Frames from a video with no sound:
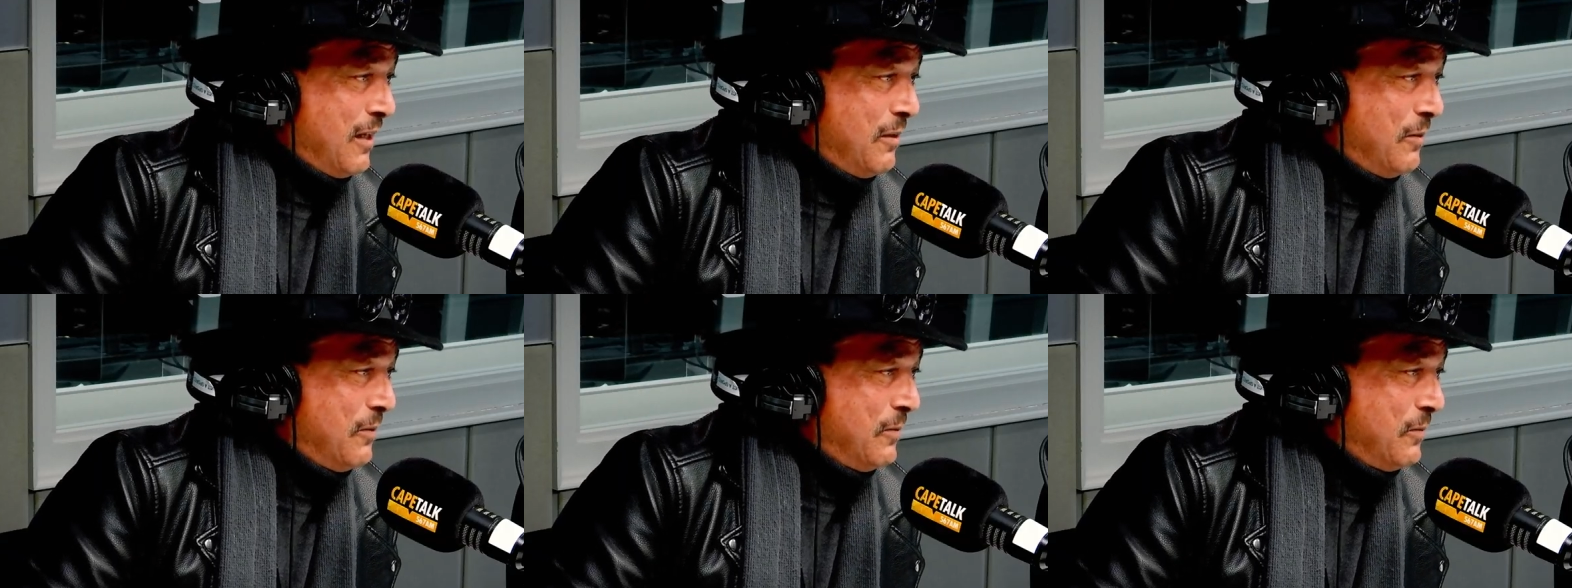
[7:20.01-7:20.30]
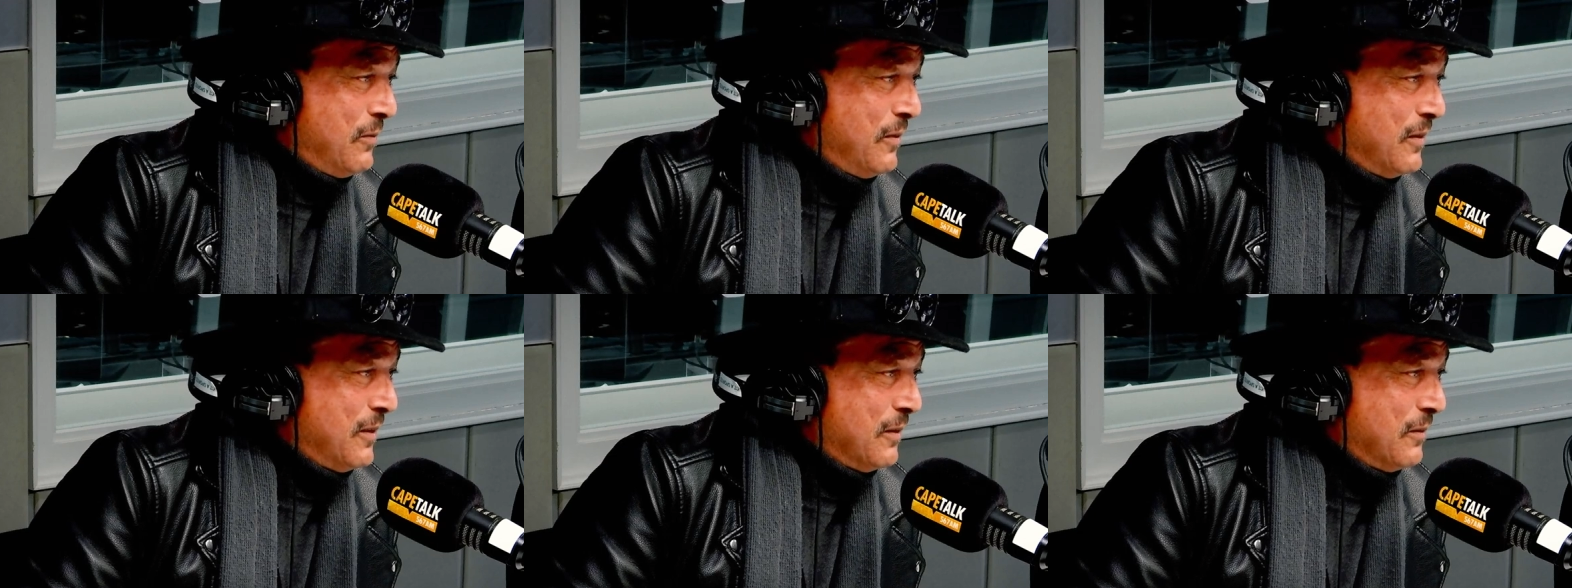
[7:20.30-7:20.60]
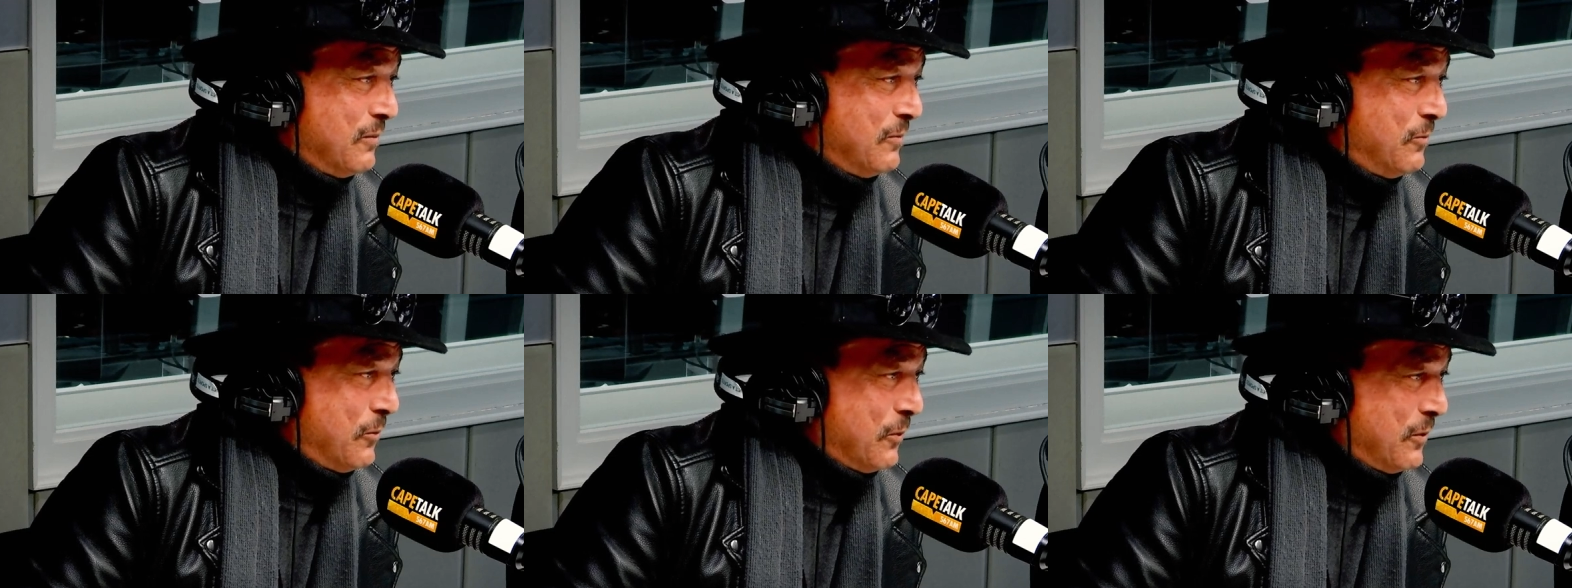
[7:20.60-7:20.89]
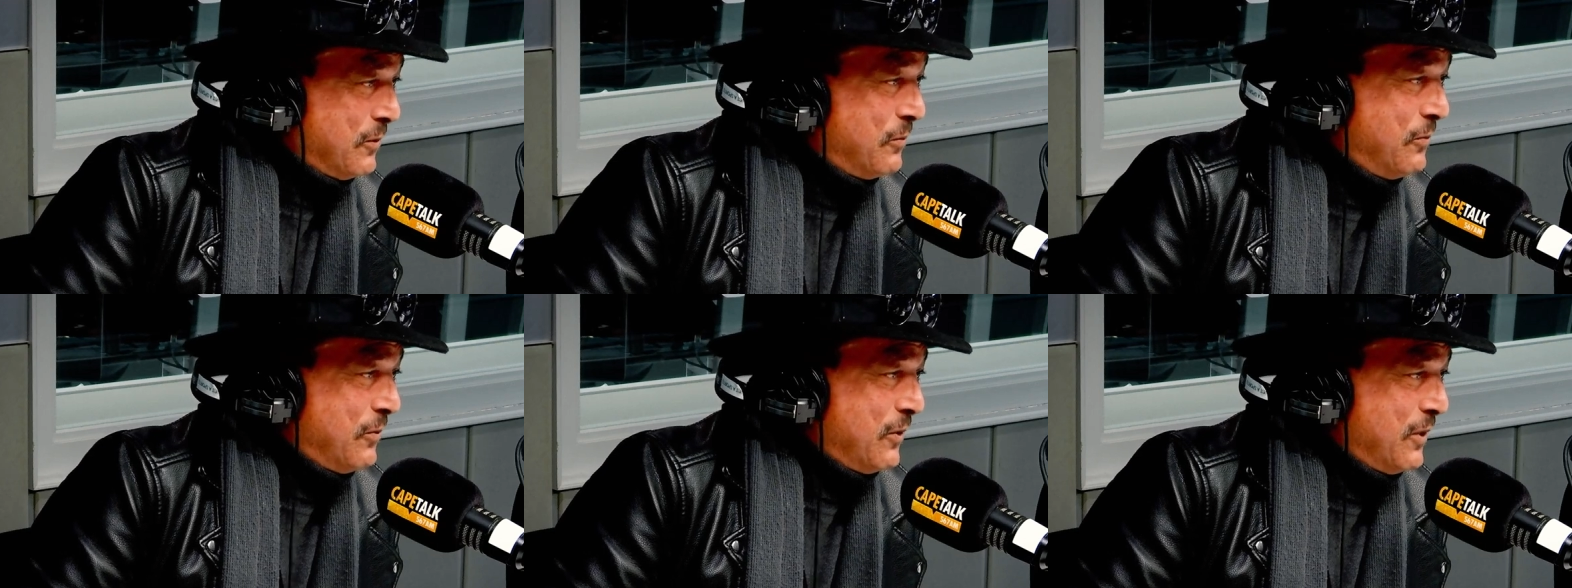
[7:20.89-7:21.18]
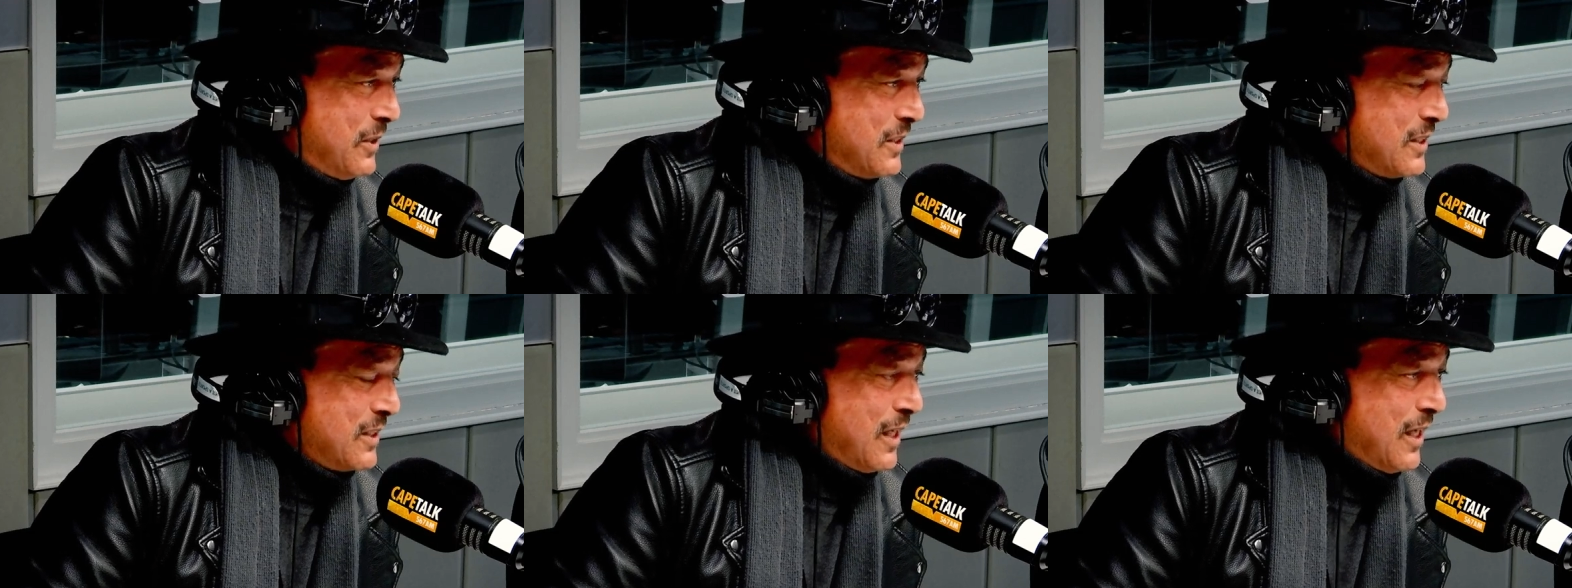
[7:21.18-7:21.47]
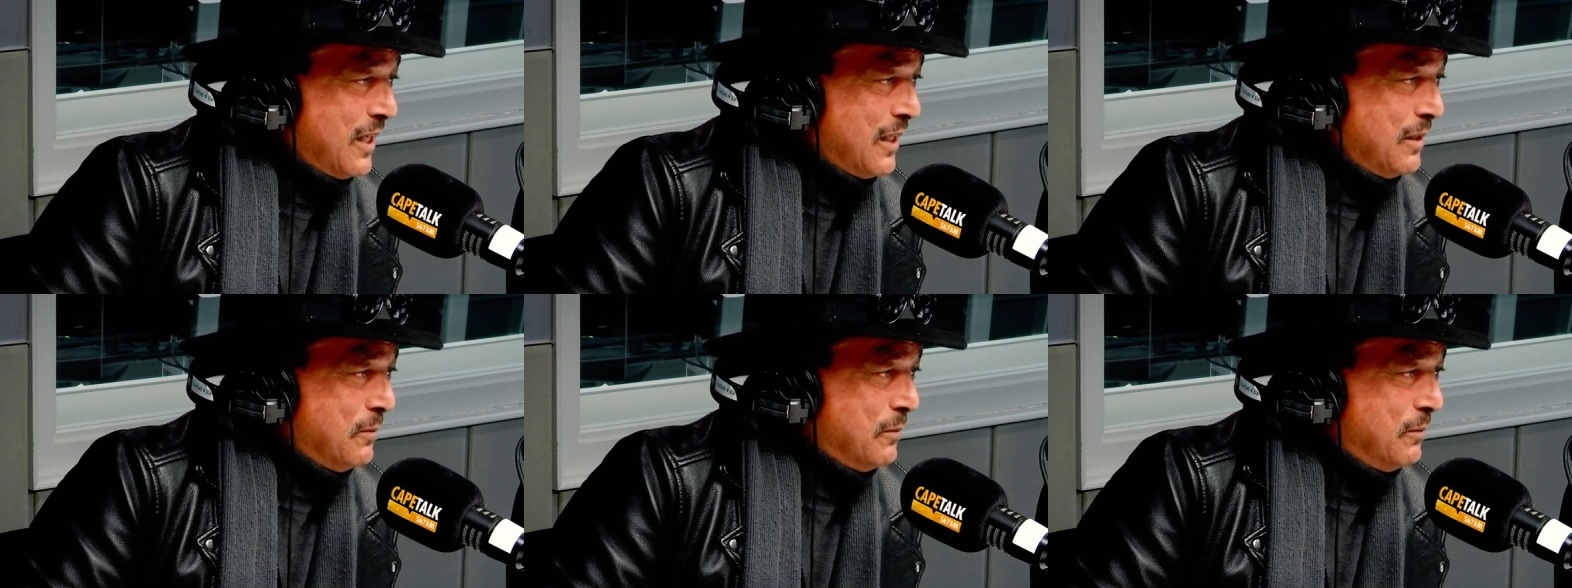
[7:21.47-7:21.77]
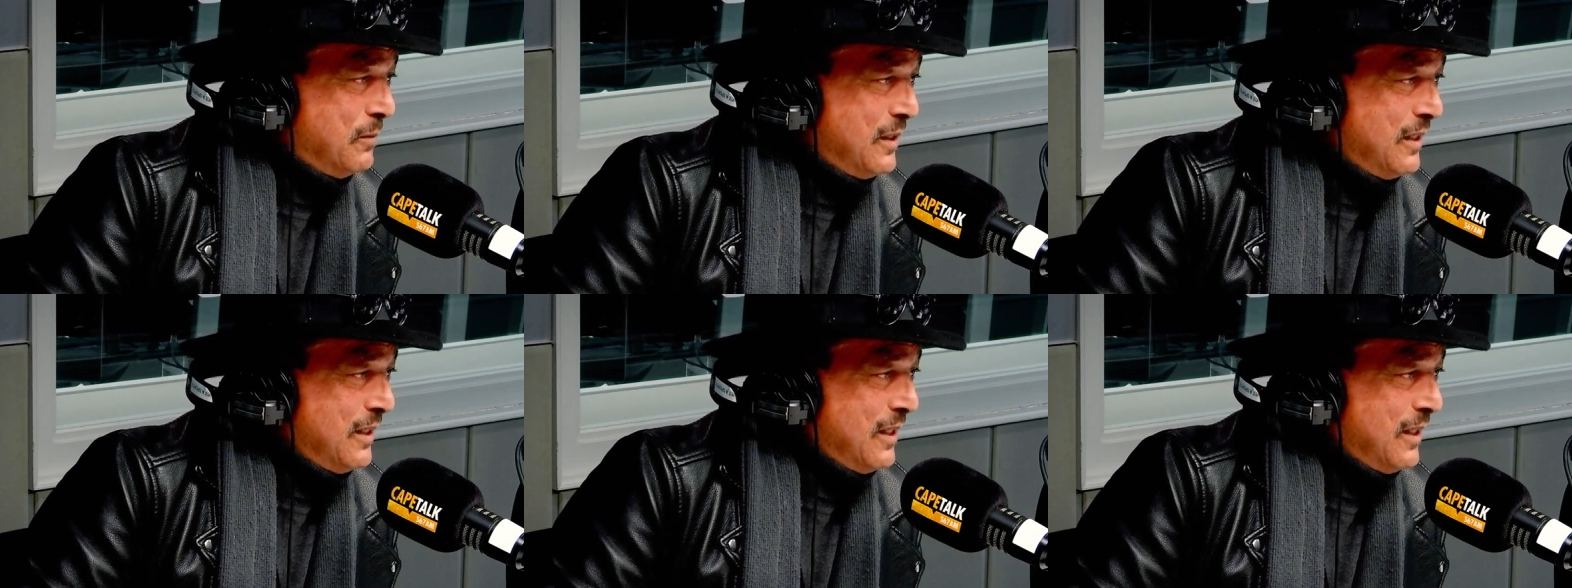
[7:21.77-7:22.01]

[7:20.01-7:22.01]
for the first time.